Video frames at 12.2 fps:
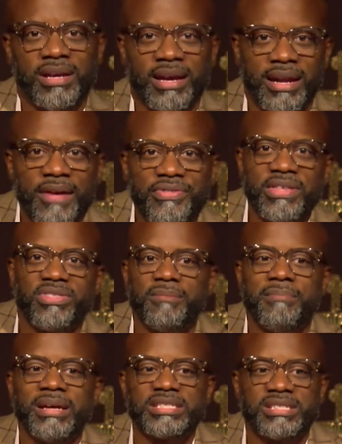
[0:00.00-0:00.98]
And I think the
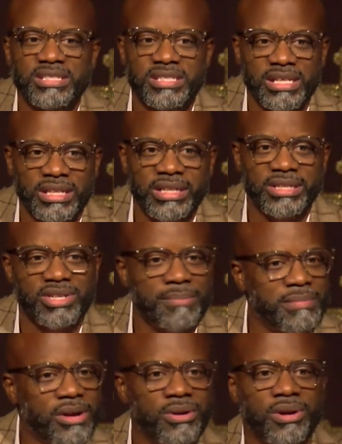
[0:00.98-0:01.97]
message is clear, so I'm
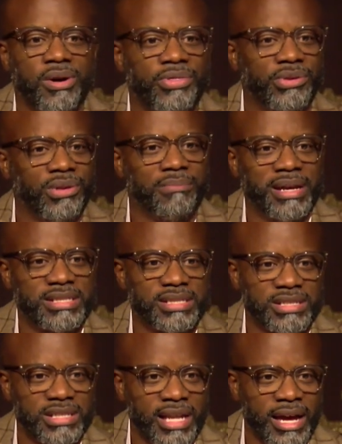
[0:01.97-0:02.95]
not going to go through the
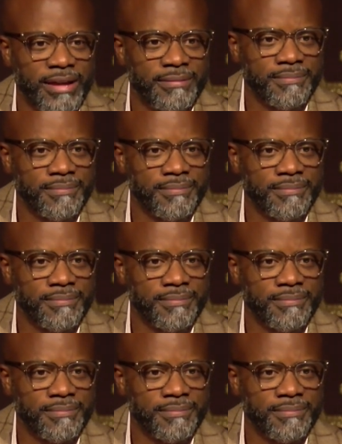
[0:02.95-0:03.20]
message a lot.